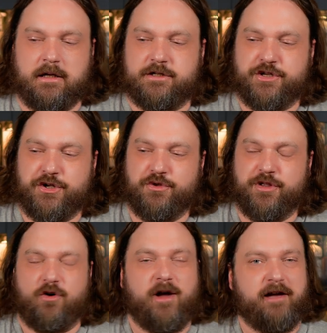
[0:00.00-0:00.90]
So
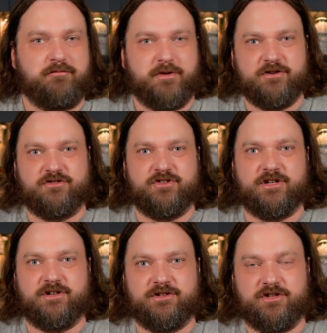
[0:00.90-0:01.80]
the craft beer
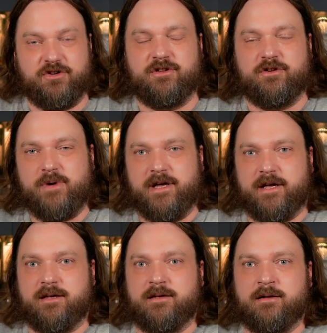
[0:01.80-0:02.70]
drinkers turned their
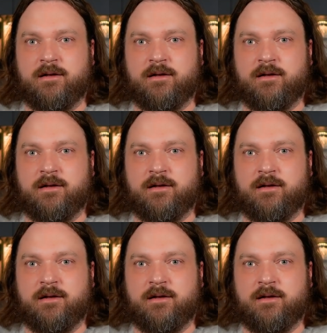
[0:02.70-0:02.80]
way.